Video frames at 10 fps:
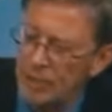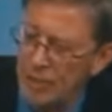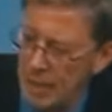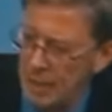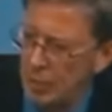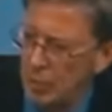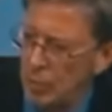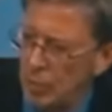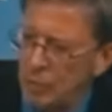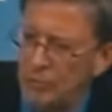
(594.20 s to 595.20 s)
of
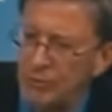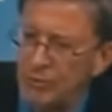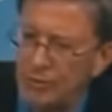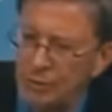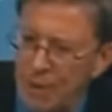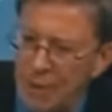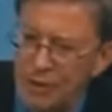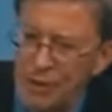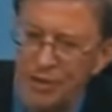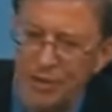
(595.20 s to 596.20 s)
NATO is the
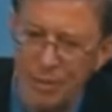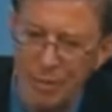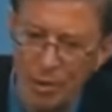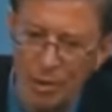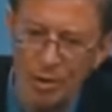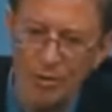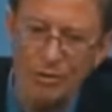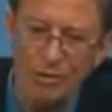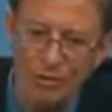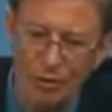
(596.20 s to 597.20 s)
expansion of the American
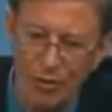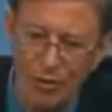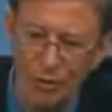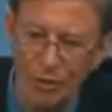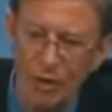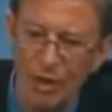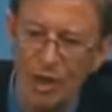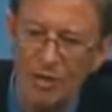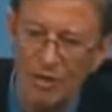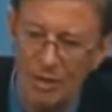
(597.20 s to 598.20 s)
sphere
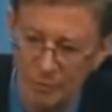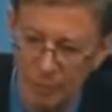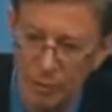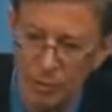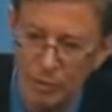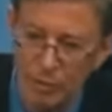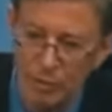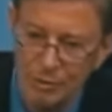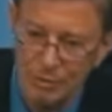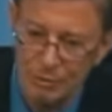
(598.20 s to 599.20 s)
of influence
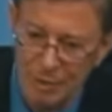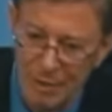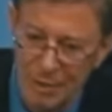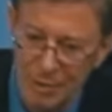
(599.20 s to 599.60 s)
plain and